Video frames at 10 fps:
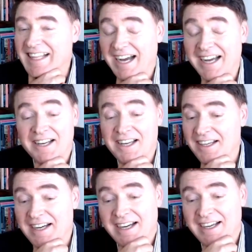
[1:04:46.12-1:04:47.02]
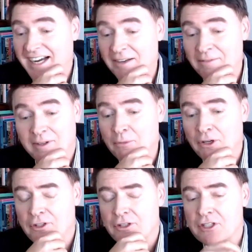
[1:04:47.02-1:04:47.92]
no, I'm
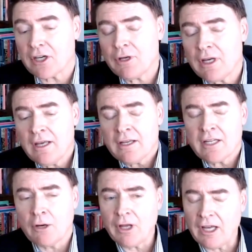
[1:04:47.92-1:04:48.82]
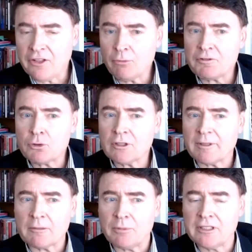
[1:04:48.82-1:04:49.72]
with you. So Now, I think we've talked about
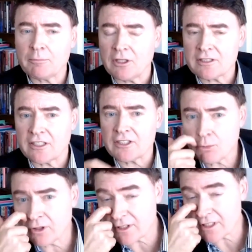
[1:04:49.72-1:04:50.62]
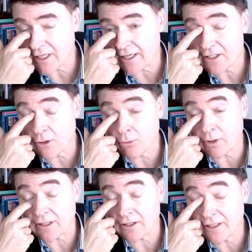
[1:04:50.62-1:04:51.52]
the building blocks. I just wanted to say, so
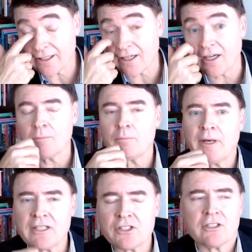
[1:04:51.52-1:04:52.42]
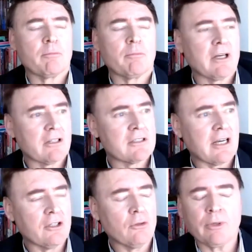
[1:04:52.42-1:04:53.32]
the thing that I'm passionate about is
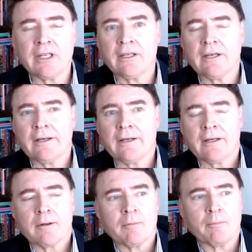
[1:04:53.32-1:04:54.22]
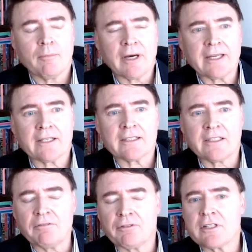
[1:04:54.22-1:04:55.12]
how do we make a
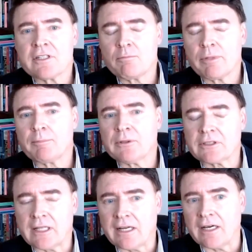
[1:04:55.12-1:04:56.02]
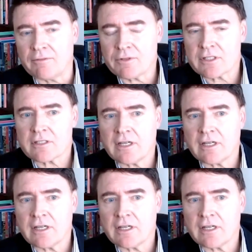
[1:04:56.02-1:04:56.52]
difference in people's lives